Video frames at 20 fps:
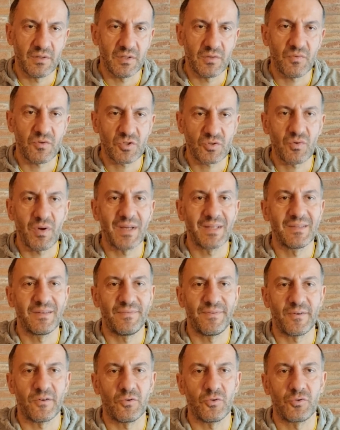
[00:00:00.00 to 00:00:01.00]
It was quite
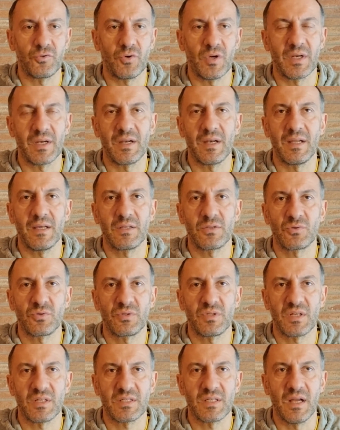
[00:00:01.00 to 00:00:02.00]
difficult to analyze
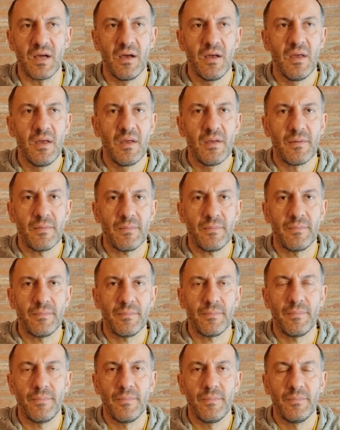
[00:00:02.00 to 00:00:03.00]
Tesla.
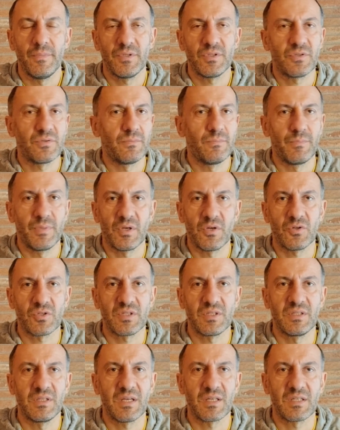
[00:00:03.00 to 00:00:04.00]
Because
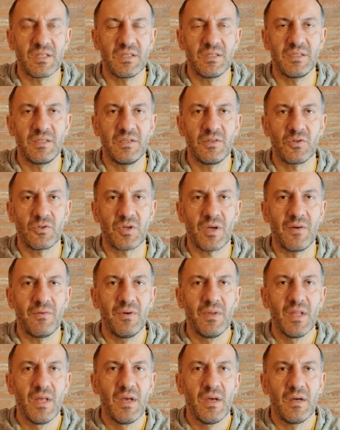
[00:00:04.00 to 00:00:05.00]
it did not have
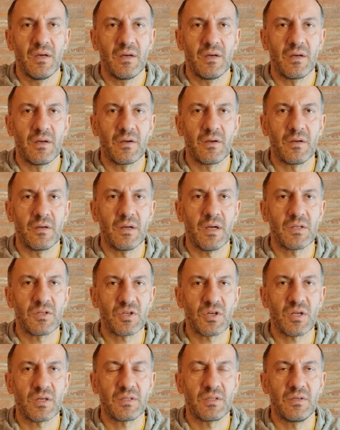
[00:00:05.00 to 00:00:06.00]

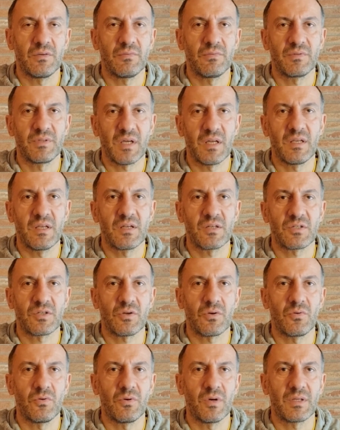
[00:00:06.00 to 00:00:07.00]
attractive 10 years
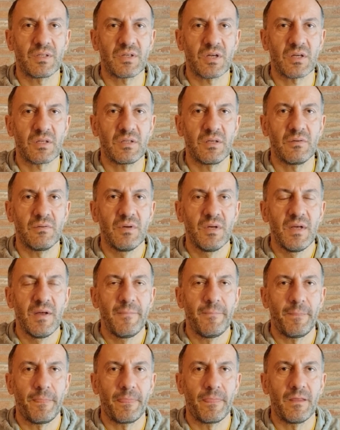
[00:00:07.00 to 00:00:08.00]
ago attractive
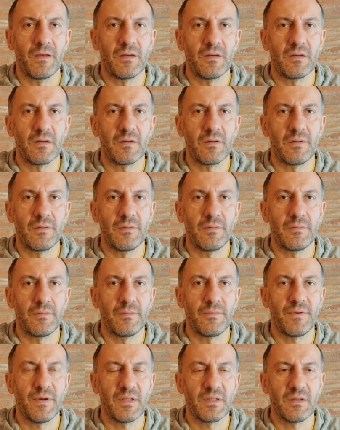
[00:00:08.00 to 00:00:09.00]

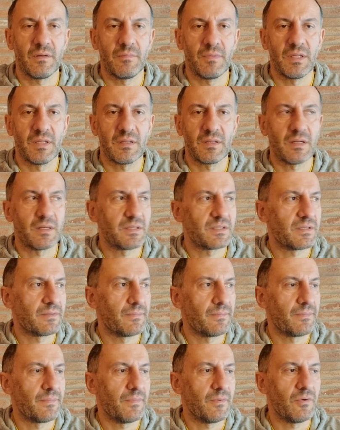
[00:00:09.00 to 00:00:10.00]
fundamentals,
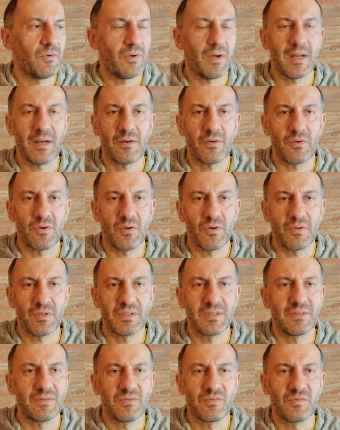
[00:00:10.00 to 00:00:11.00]
or I don't know,
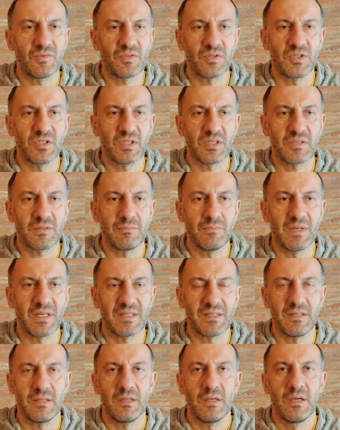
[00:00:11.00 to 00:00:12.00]
it was just
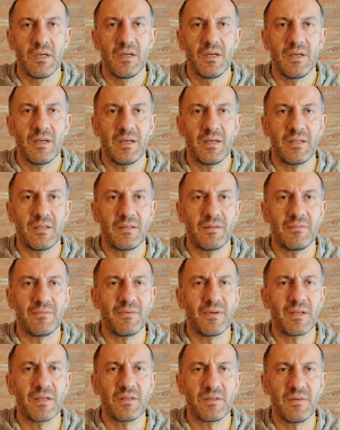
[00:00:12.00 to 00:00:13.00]
messy and
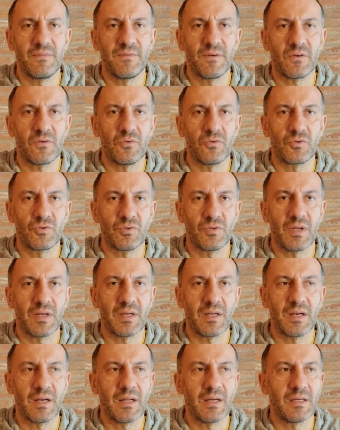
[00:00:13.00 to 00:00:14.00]
very difficult to
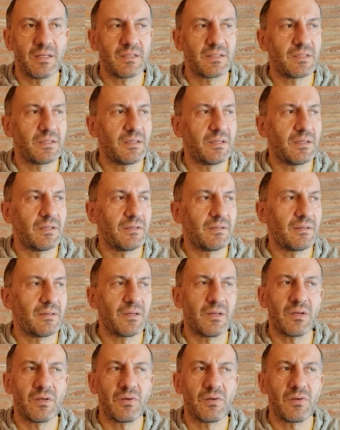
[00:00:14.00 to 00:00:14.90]
analyze, and